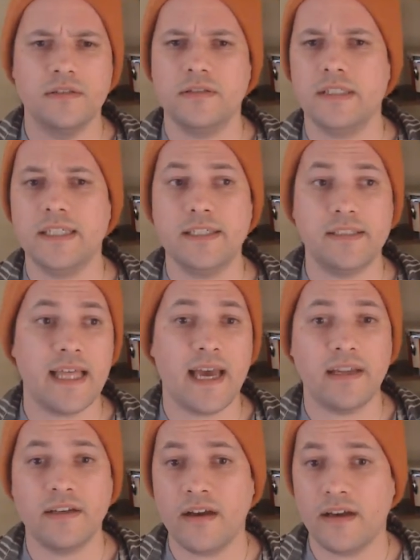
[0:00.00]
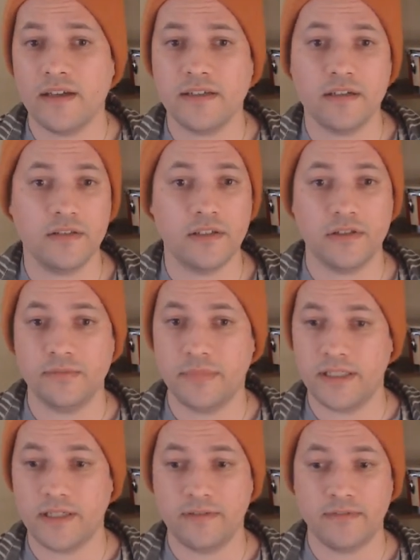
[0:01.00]
is that not a little bit
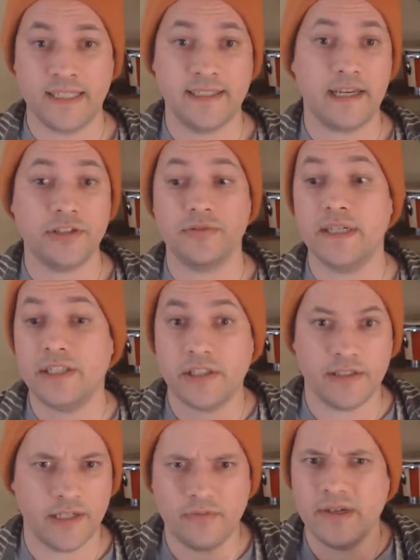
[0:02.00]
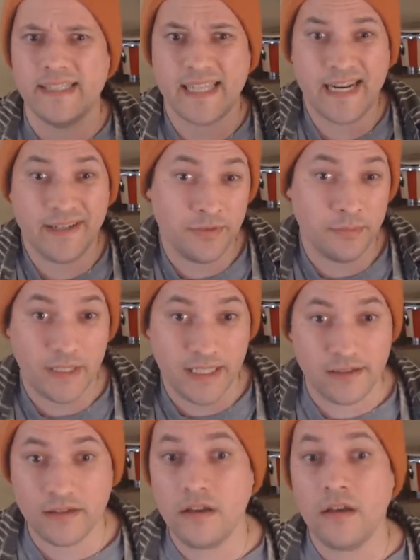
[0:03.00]
of an exaggeration? Like, what does that even mean,
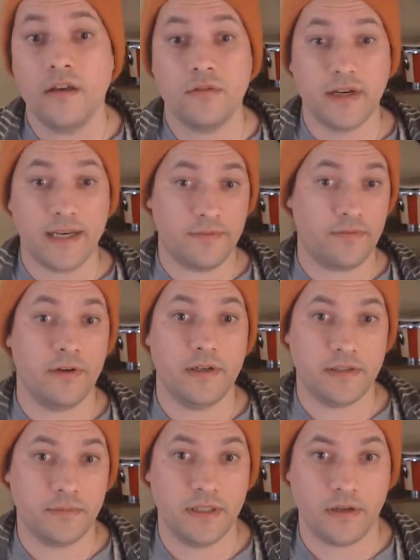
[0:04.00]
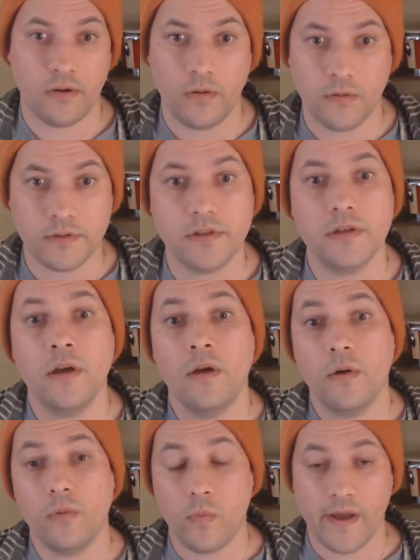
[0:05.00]
right, for it to be a cult?
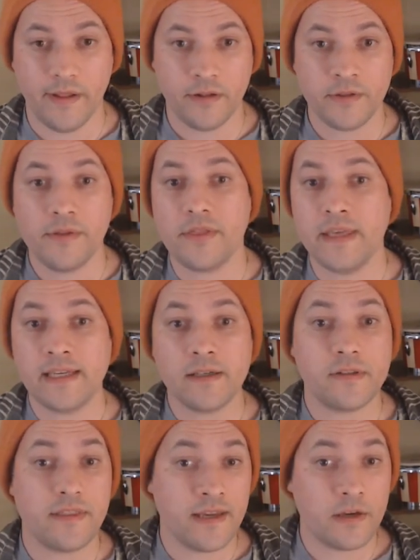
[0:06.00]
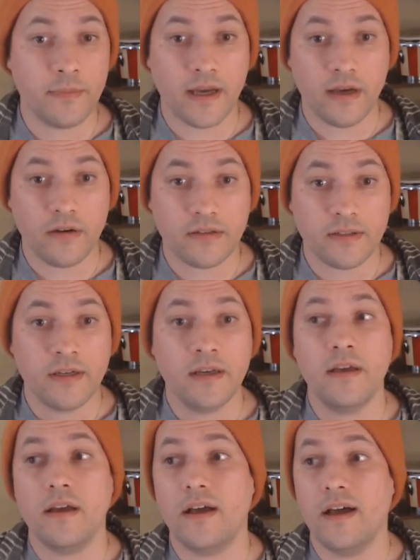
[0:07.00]
Well, think about
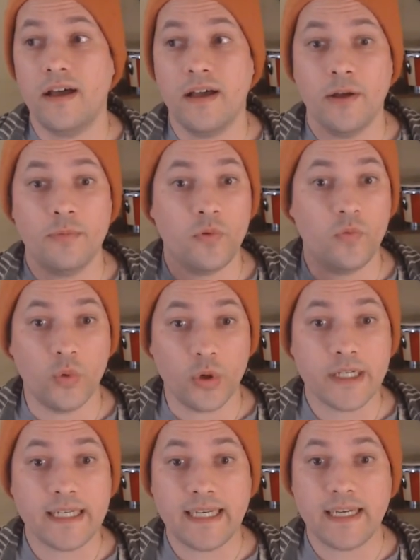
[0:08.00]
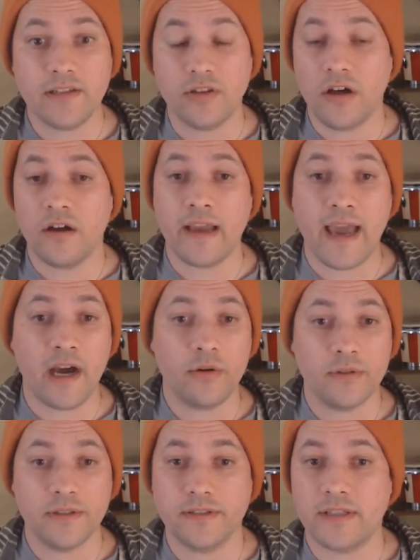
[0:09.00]
working long
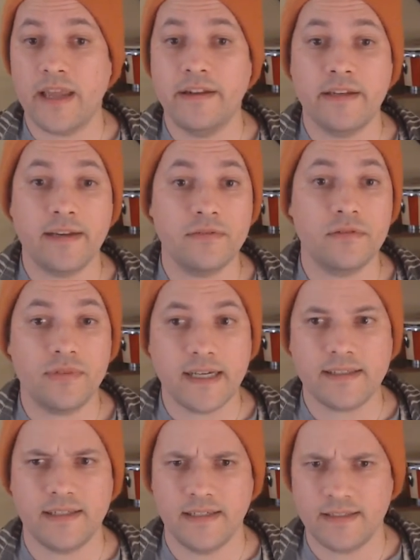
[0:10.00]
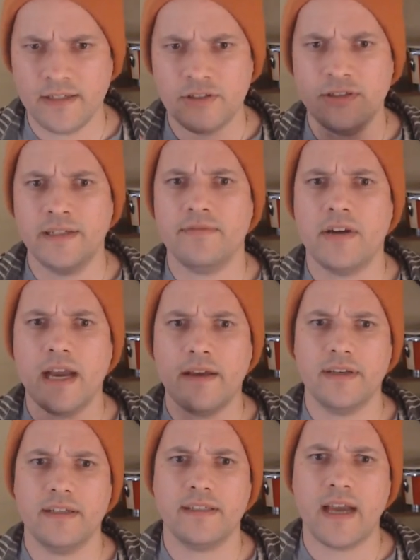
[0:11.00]
hours and never resting, essentially never having
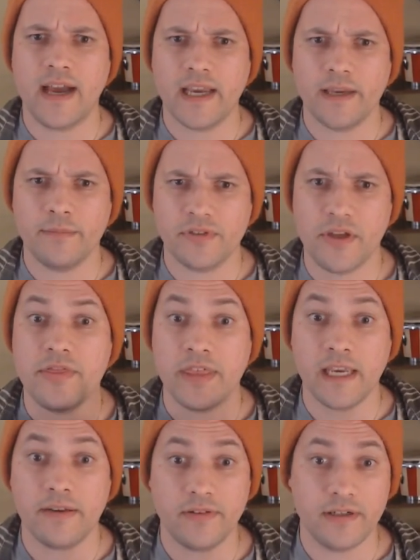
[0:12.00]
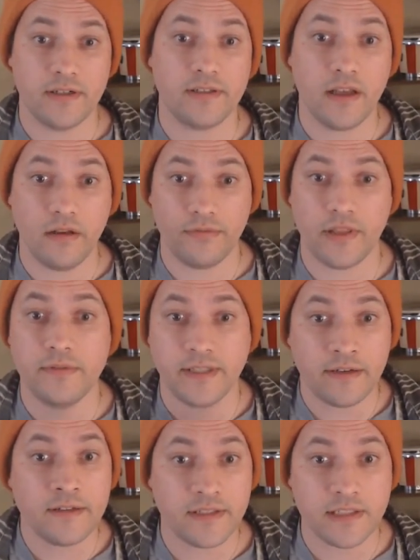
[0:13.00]
time to think for yourself. That was
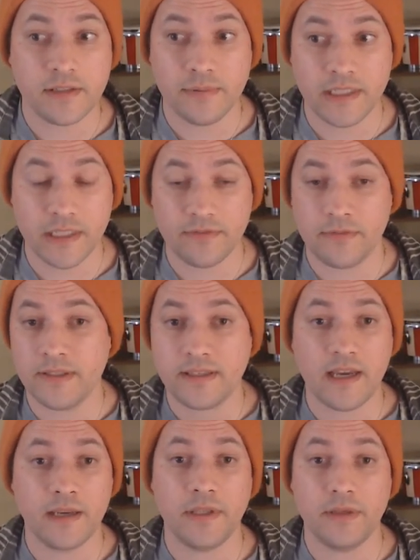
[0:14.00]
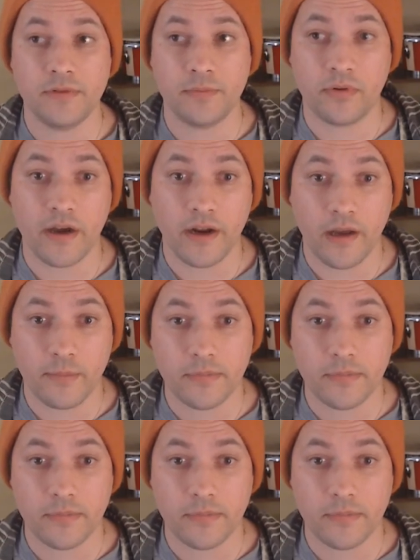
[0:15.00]
Aaron's experience from the time he was brought up.